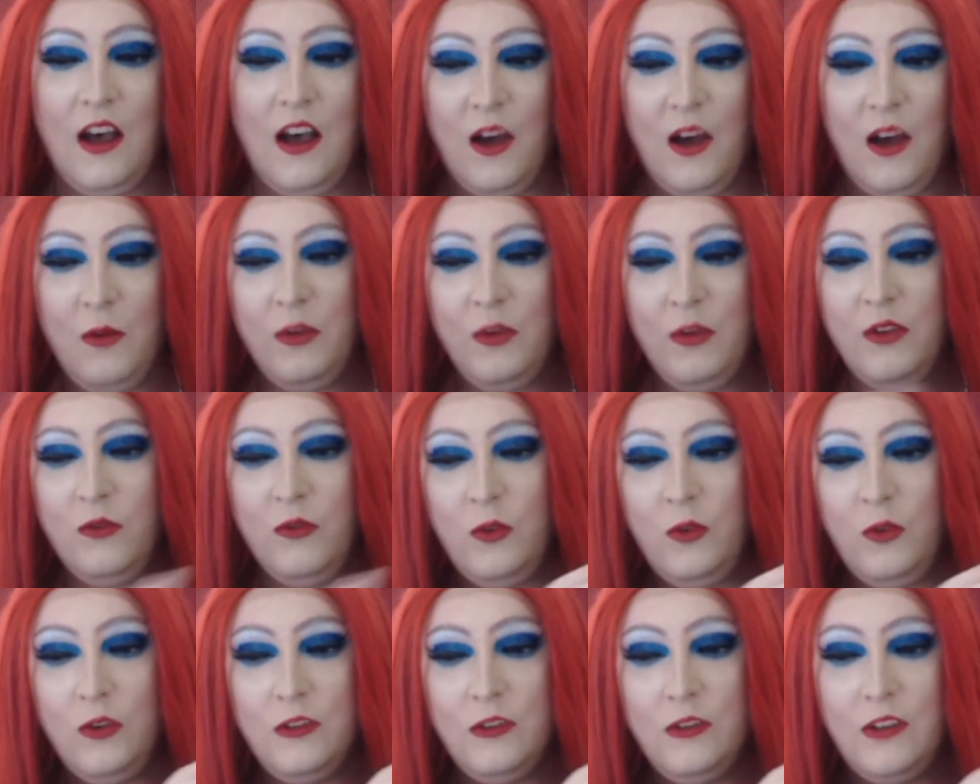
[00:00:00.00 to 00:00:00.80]
would have
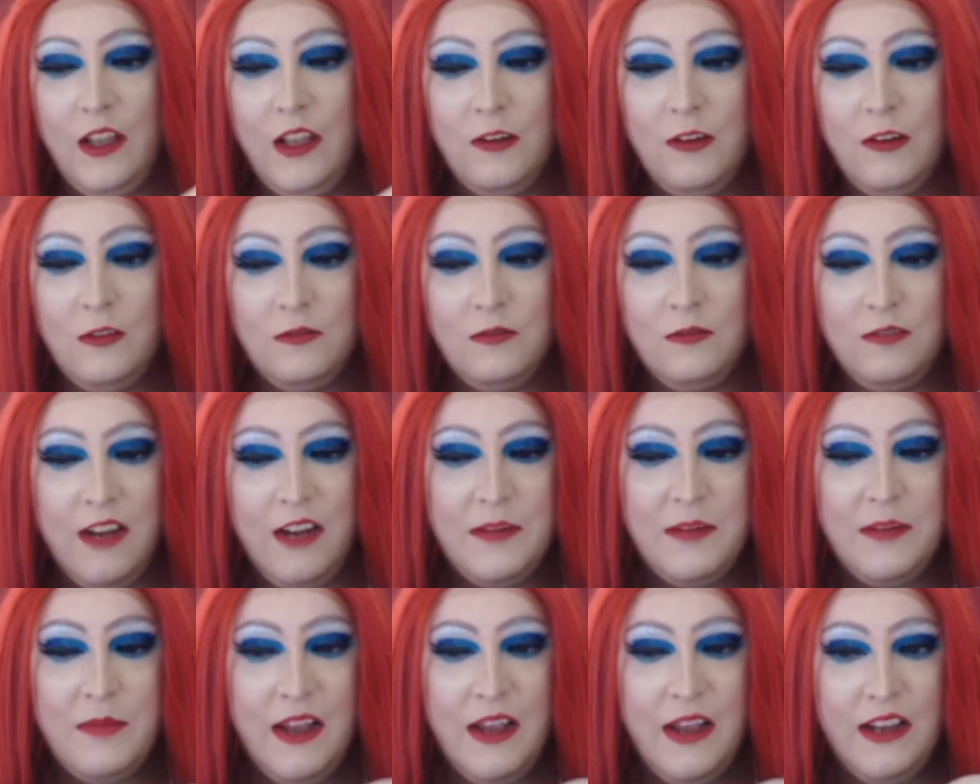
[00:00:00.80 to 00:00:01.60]
worn like
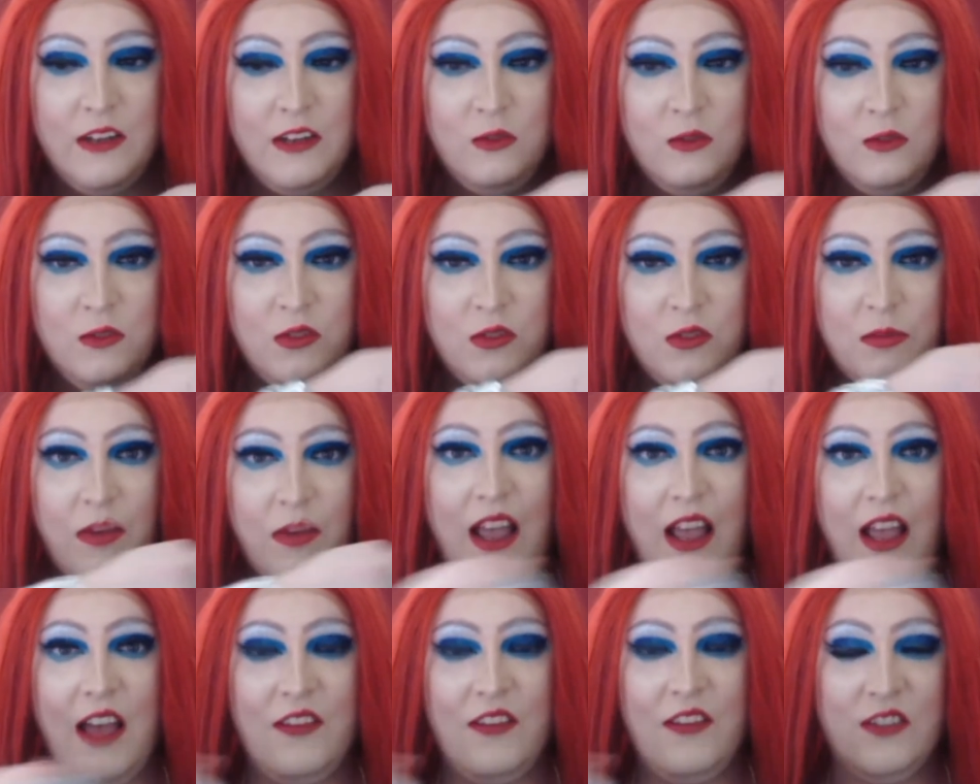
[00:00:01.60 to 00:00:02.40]
red bangles, but I
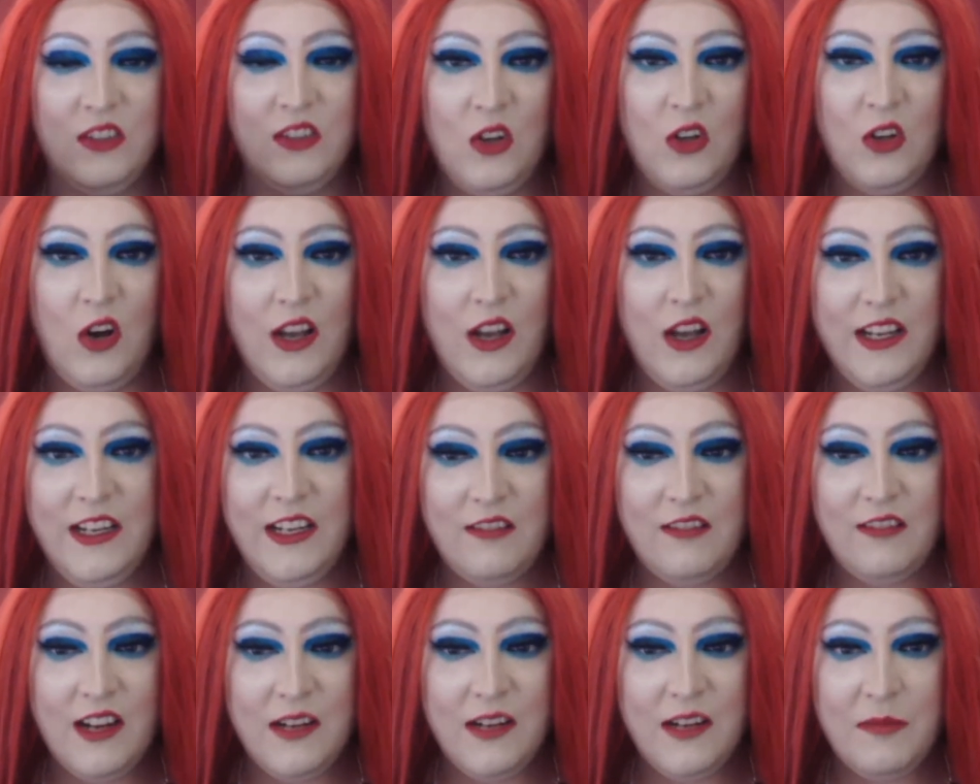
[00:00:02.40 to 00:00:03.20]
haven't got any
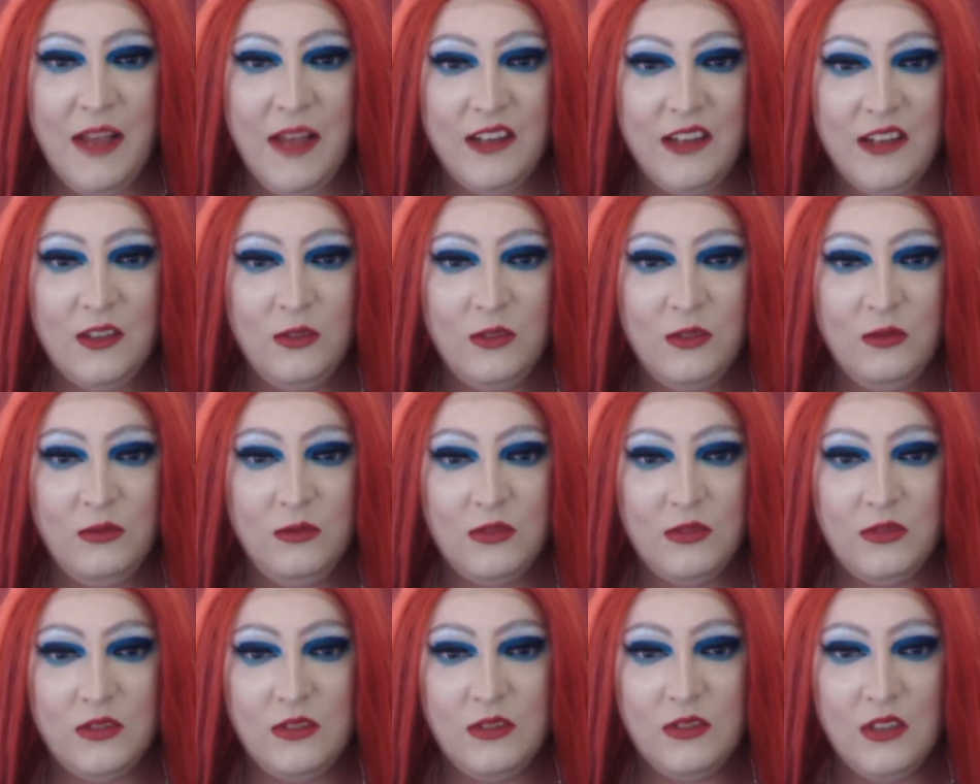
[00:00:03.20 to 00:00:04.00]
red
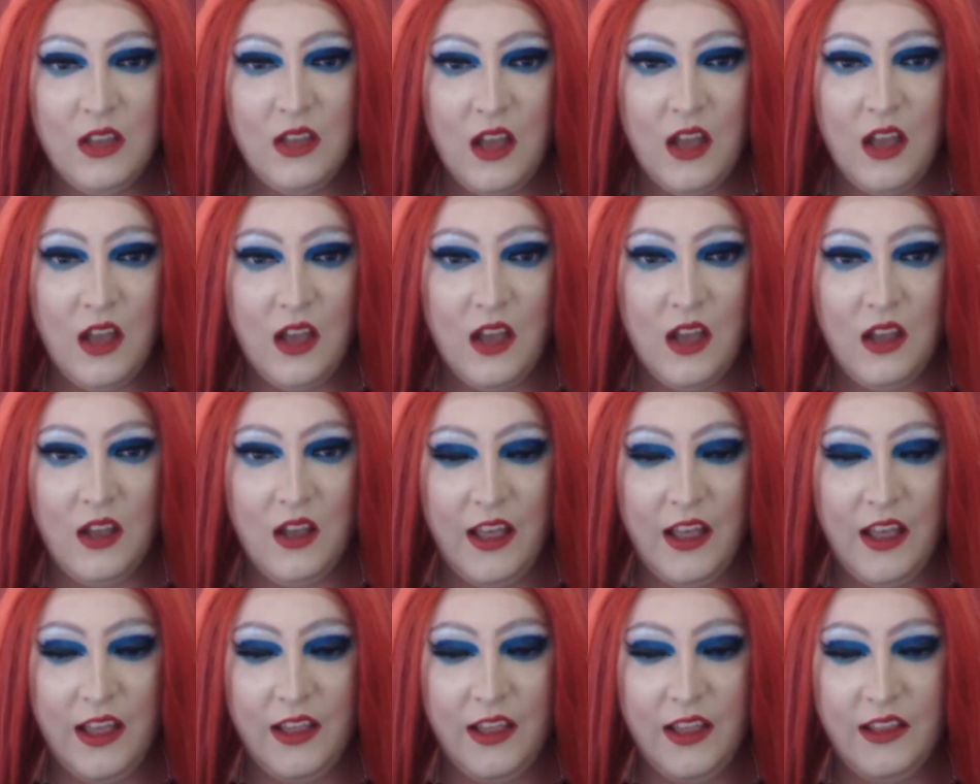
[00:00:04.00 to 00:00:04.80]
bangles,
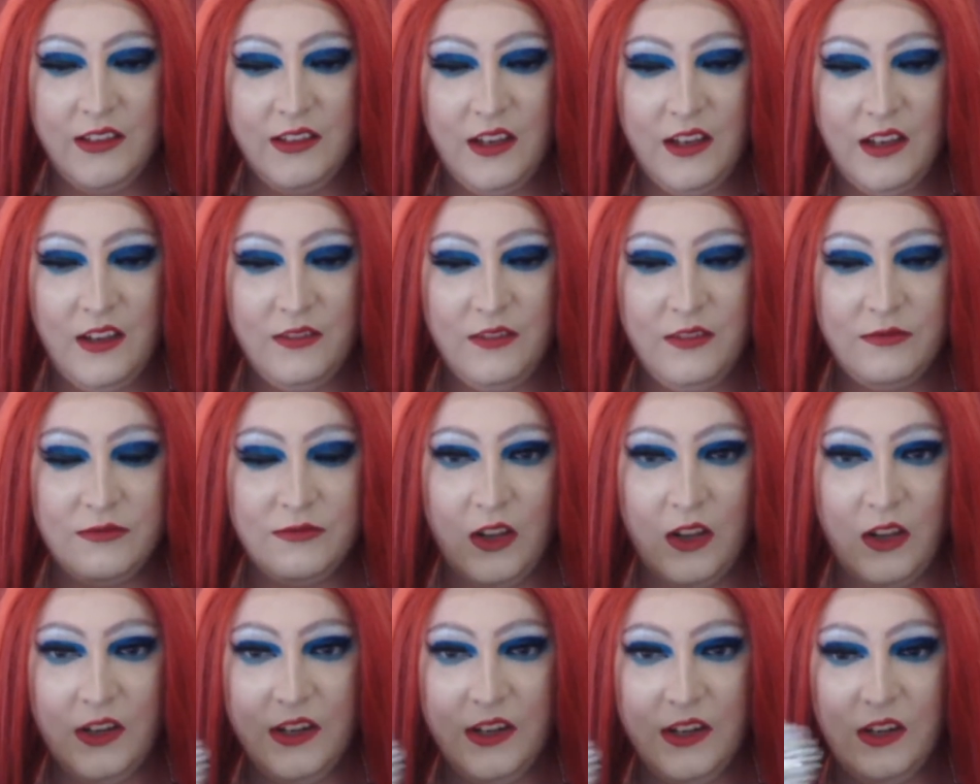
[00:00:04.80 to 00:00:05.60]
and I've
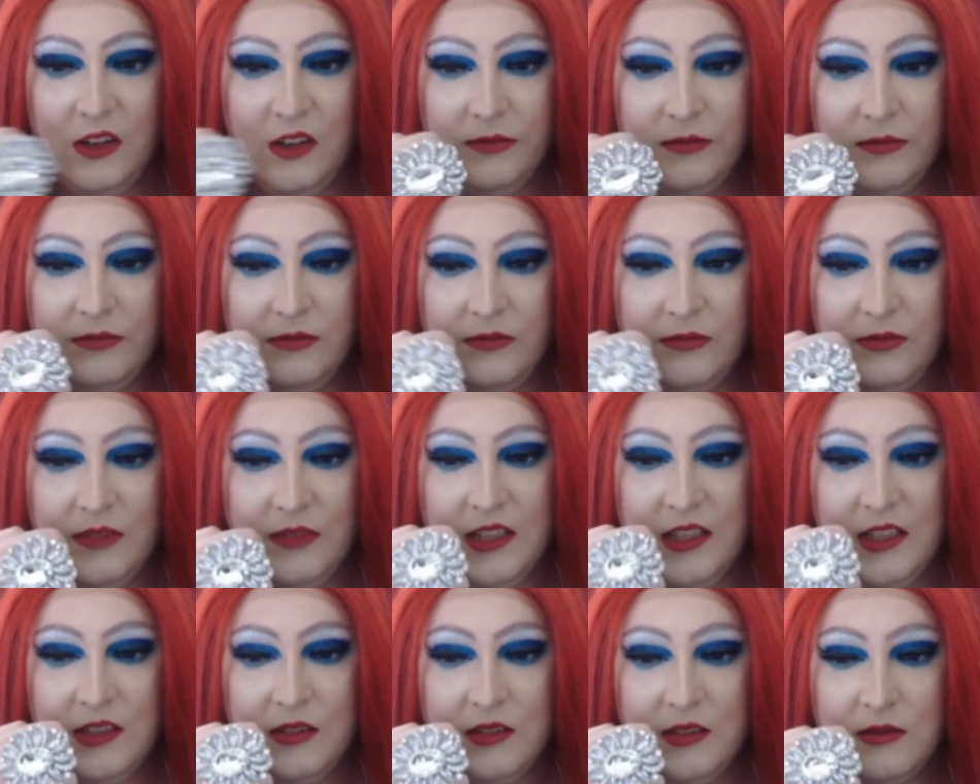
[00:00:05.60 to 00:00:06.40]
only got
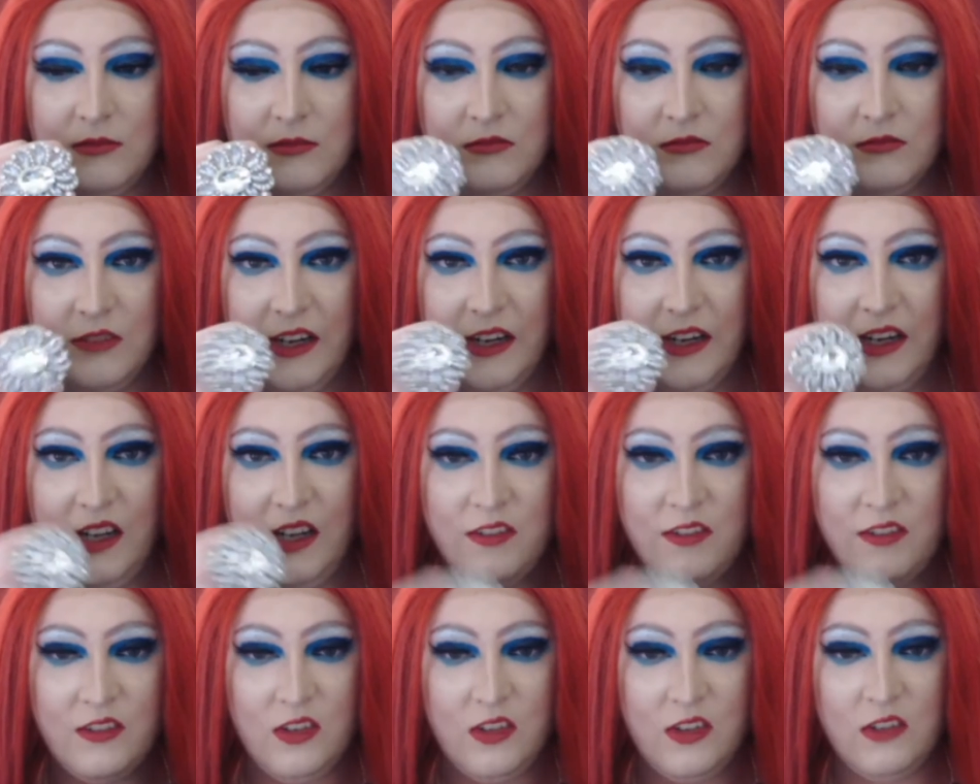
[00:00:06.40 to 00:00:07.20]
this ring. I
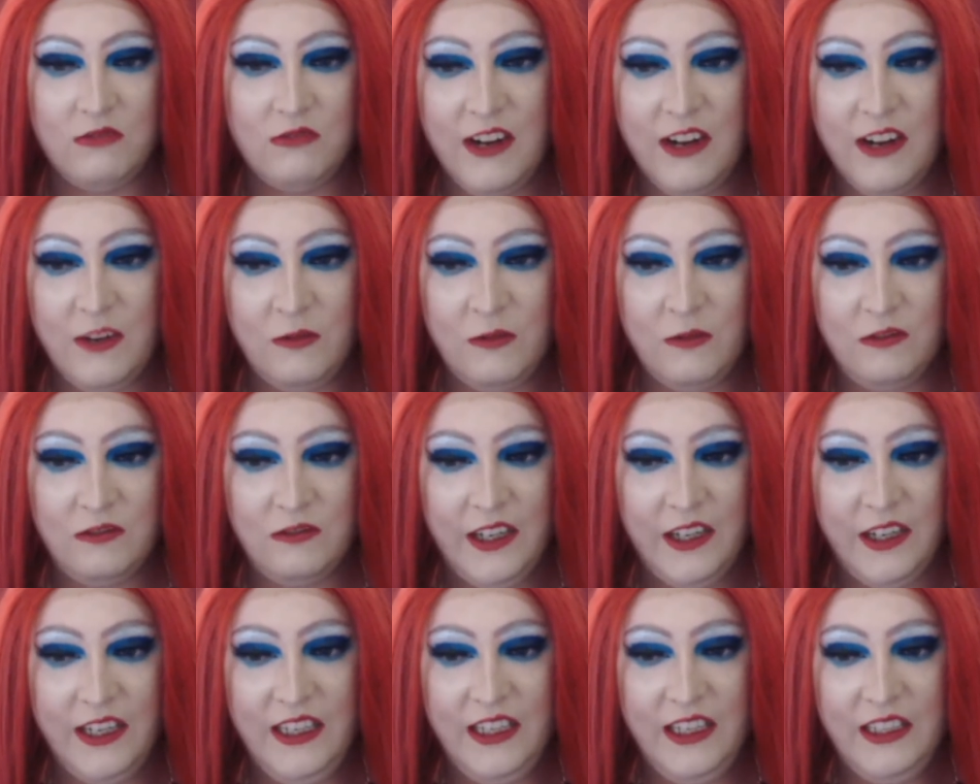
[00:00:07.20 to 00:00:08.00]
haven't got a red
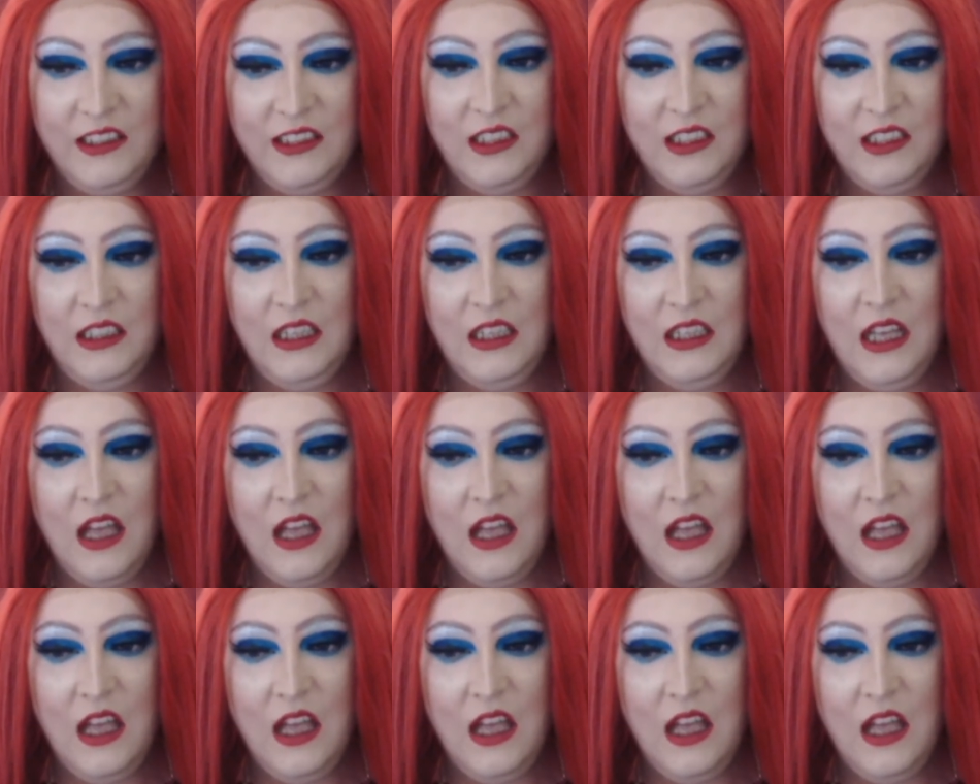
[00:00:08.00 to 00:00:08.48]
ring either.